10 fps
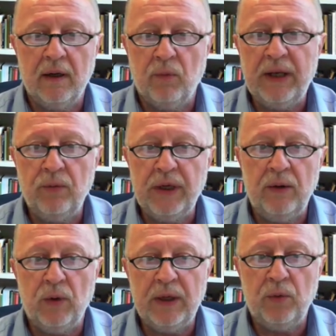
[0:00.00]
when we
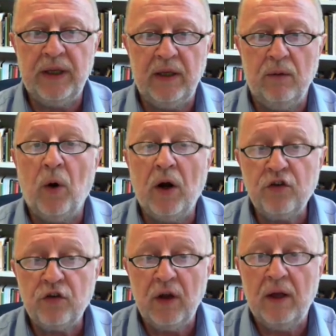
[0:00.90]

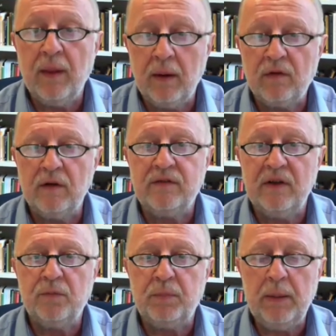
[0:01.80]
watch
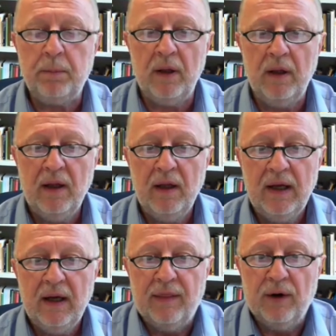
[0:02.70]
these people,
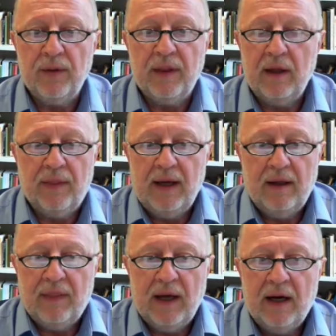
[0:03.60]
though
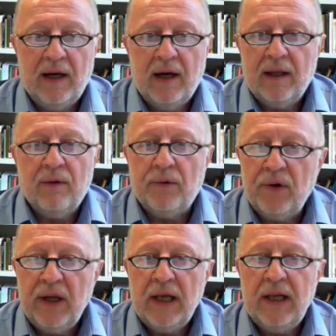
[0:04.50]
they are
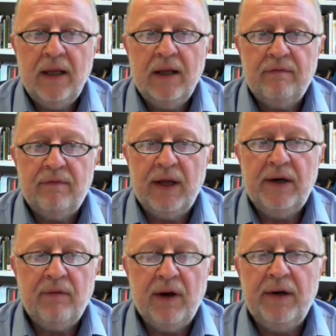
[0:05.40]
really
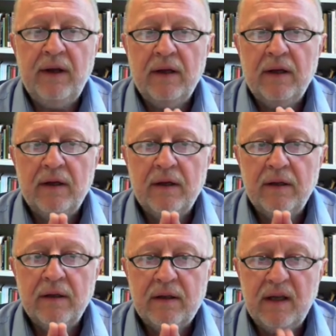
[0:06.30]
very, very
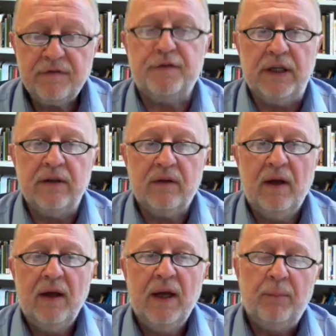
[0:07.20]
different.
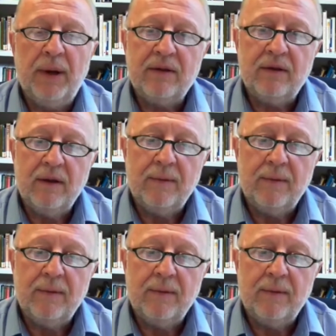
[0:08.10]
But